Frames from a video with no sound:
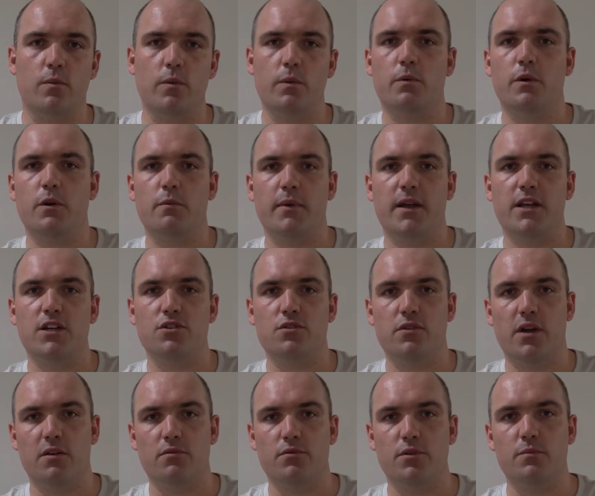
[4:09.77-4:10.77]
we want to make sure
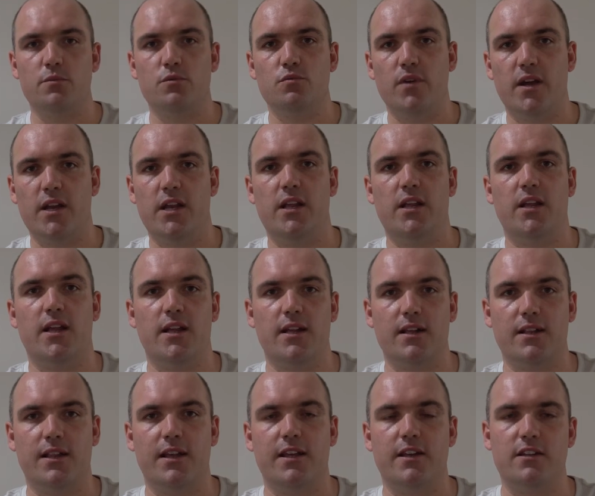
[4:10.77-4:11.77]
our room's ready and
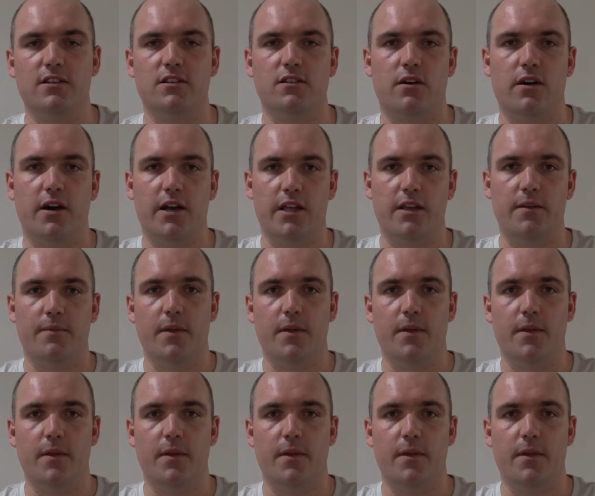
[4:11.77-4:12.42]
clean and tidy.